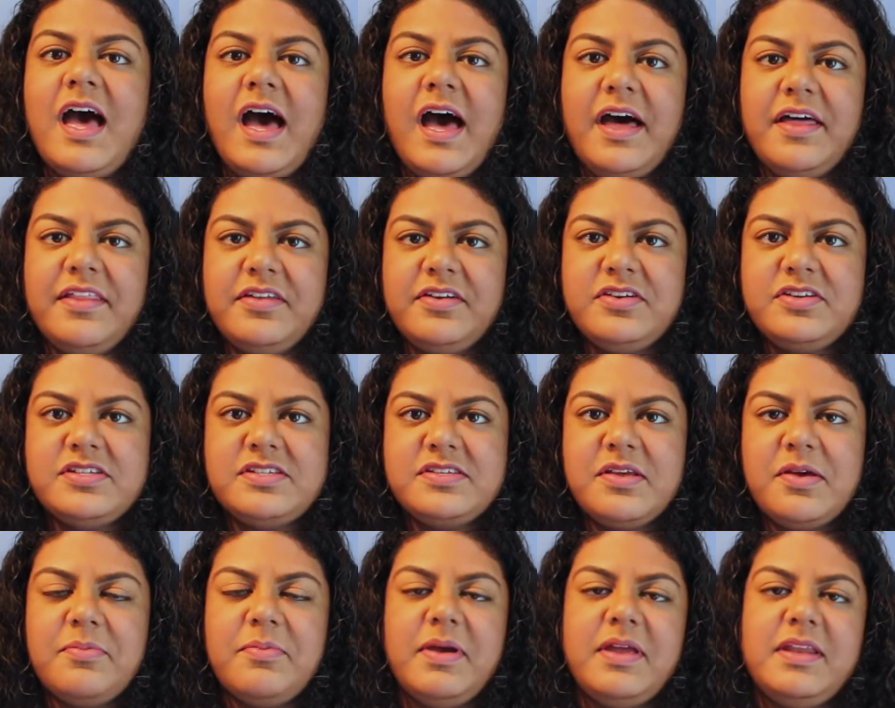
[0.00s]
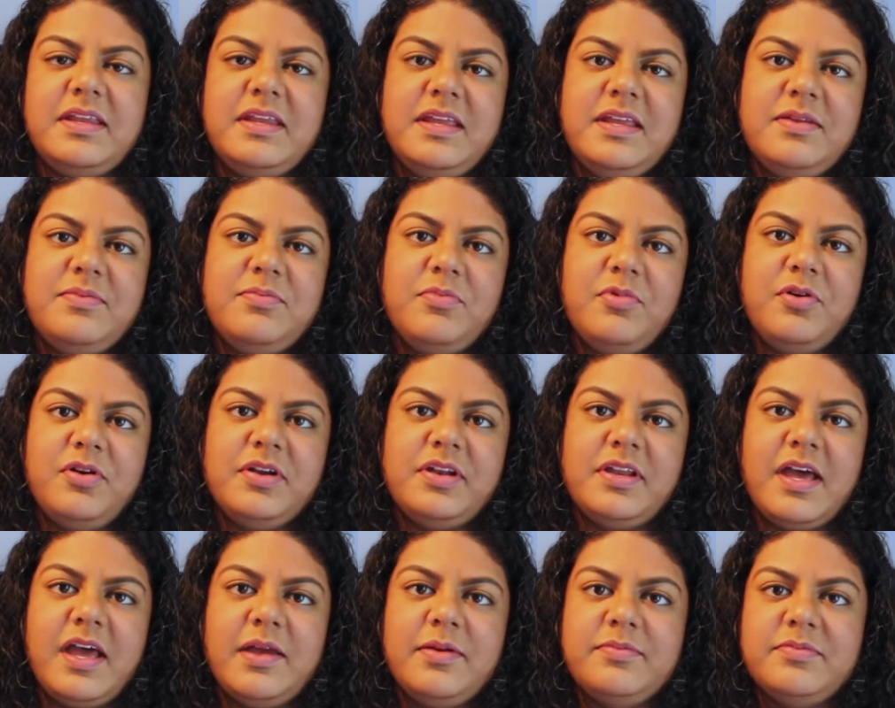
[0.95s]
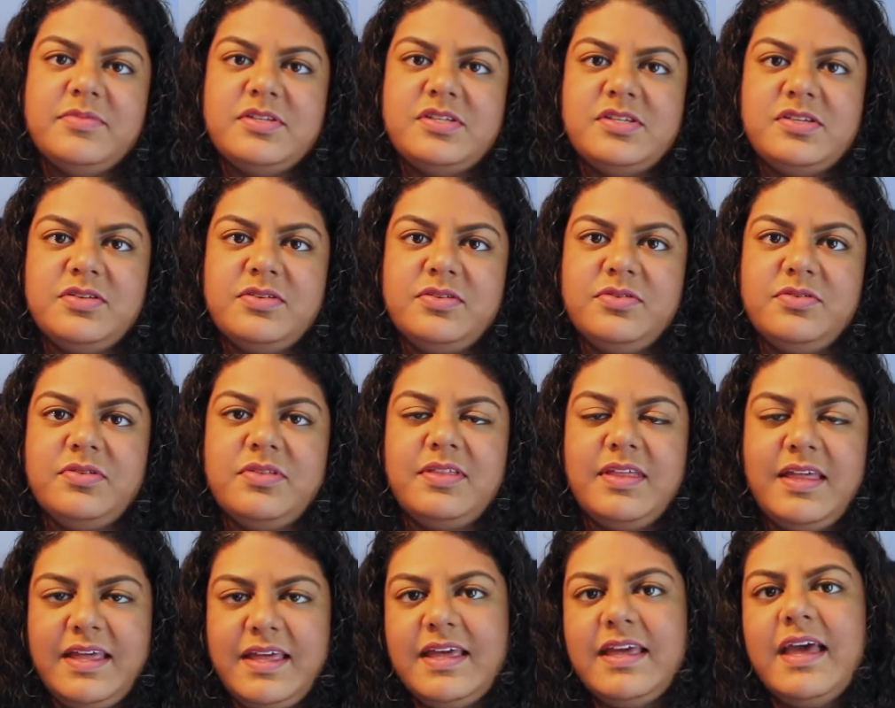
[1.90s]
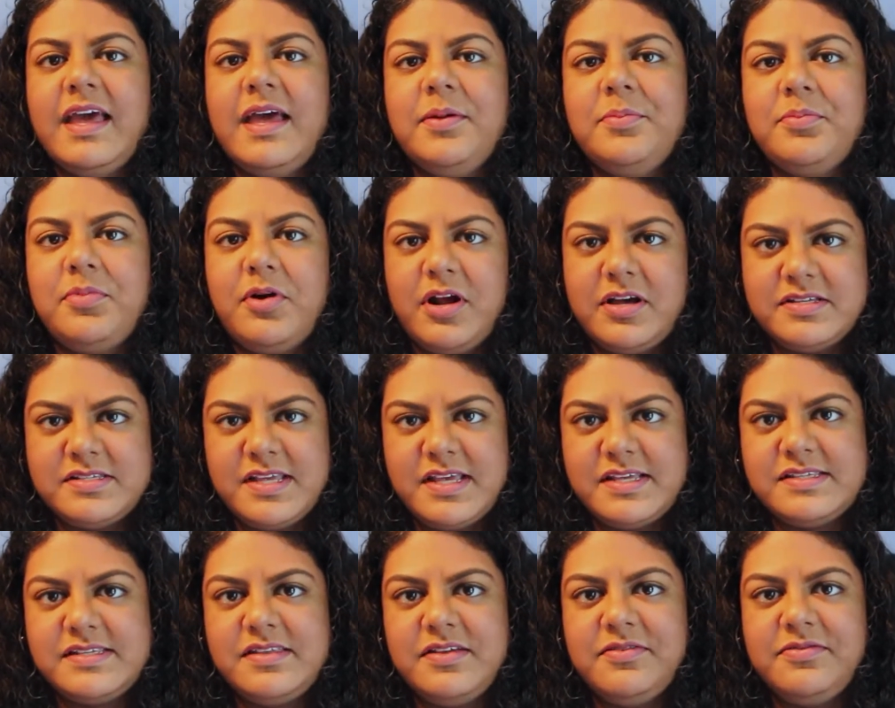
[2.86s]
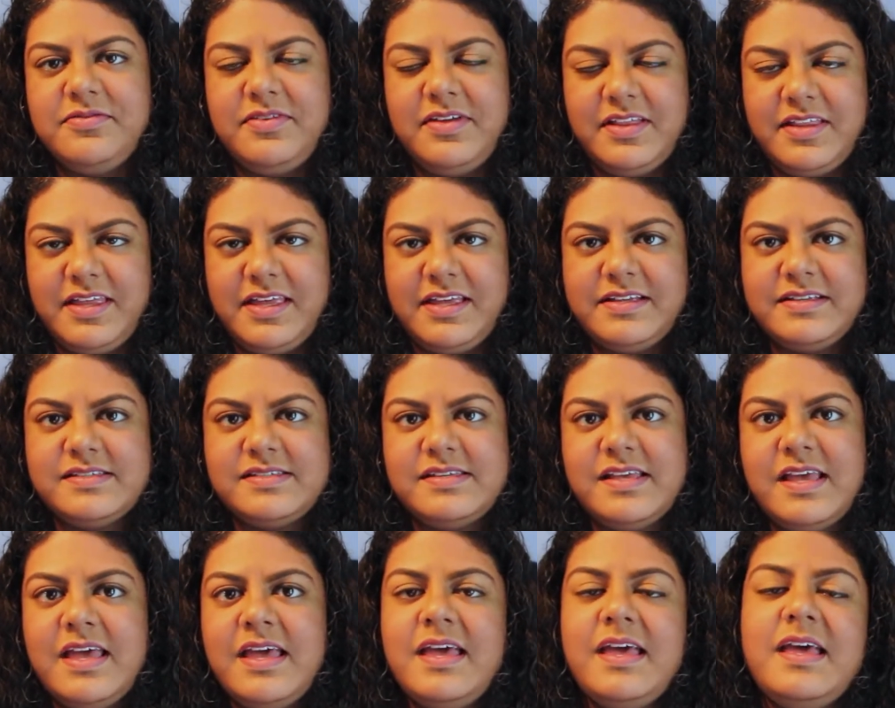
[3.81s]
Others might need more time to think and process their feelings.